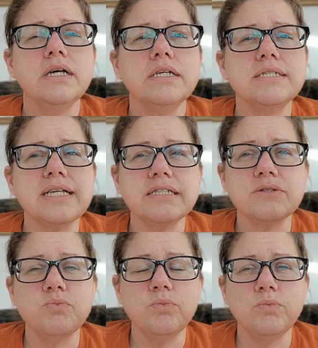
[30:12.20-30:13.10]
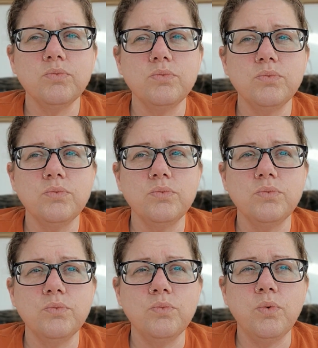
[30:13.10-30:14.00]
since
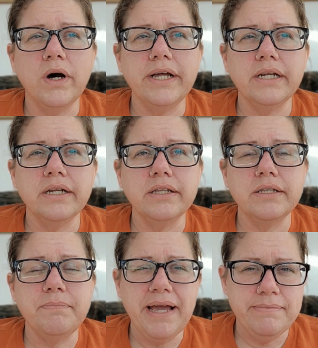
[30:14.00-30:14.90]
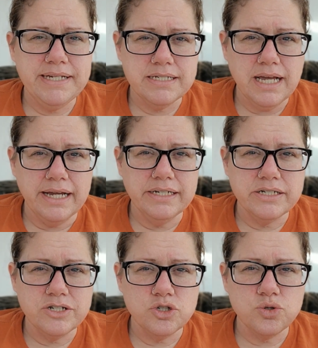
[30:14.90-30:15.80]
what the babies kind of
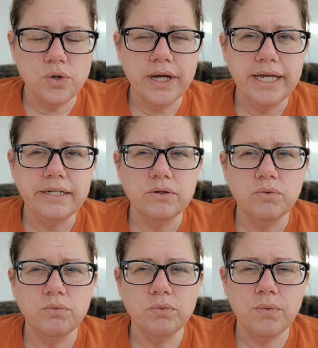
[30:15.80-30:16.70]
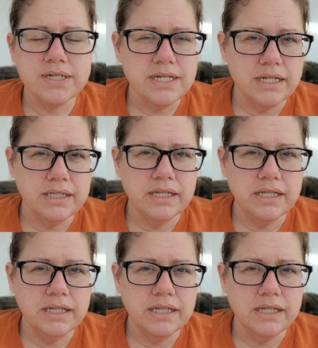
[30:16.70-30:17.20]
destroyed wasn't